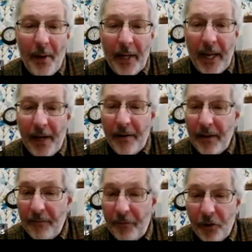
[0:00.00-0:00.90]
again,
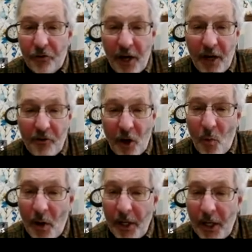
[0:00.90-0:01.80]
if you change
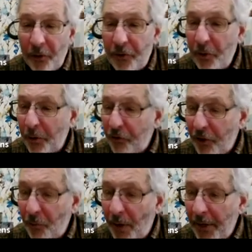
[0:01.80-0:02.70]
L1 and L2, it
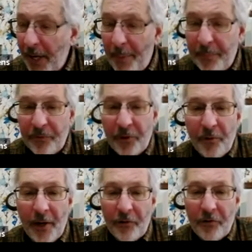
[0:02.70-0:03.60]
should run the opposite
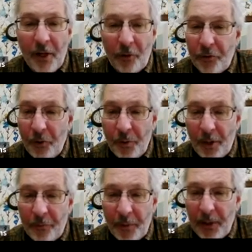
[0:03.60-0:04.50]
direction, L2 and
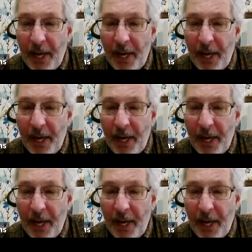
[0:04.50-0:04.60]
L3.